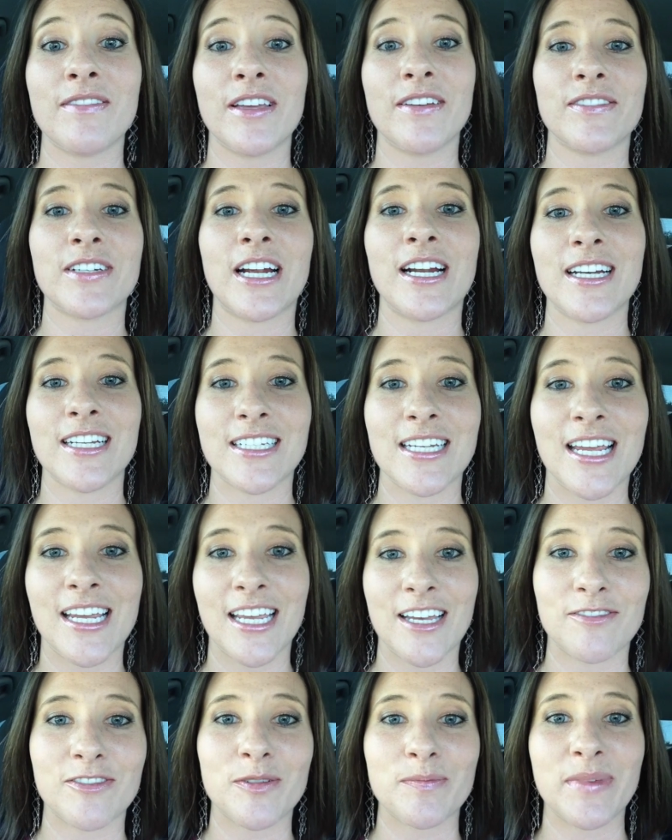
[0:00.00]
if they've tried to
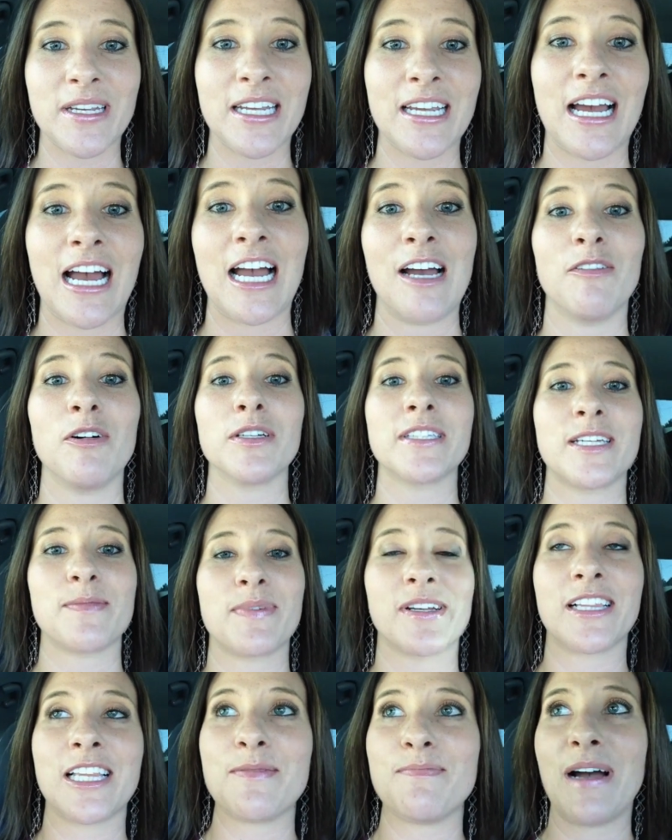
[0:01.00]
take it from me. I will
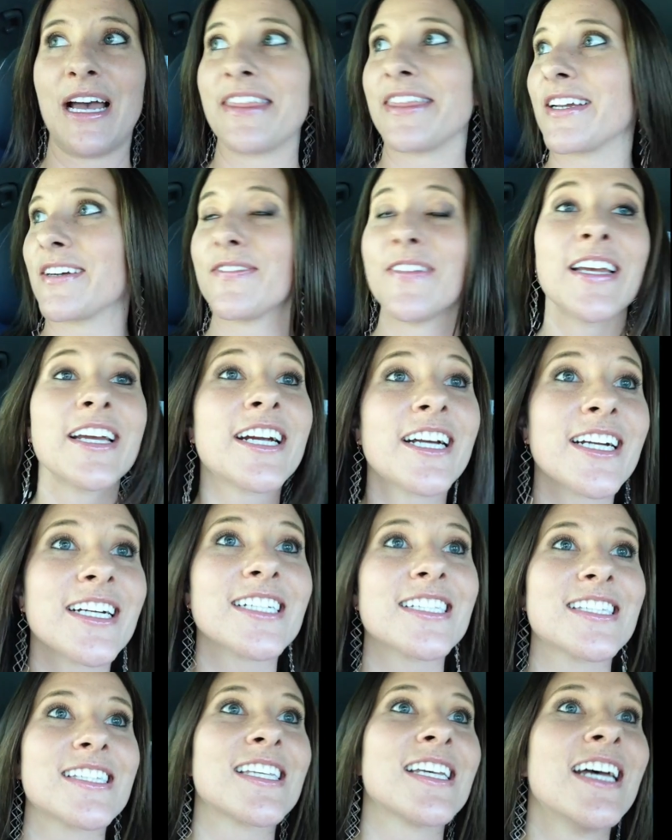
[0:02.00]
typically bat their
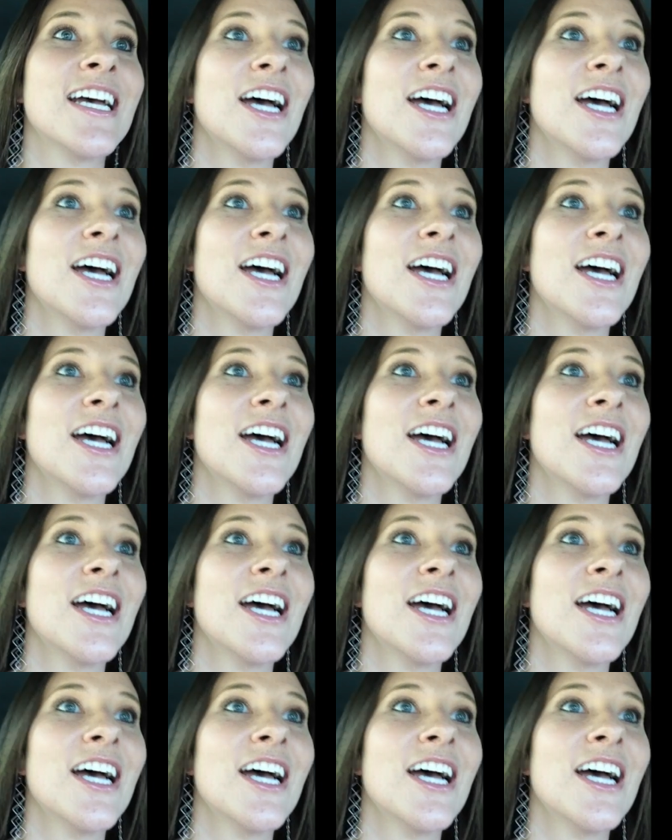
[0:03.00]
fingers.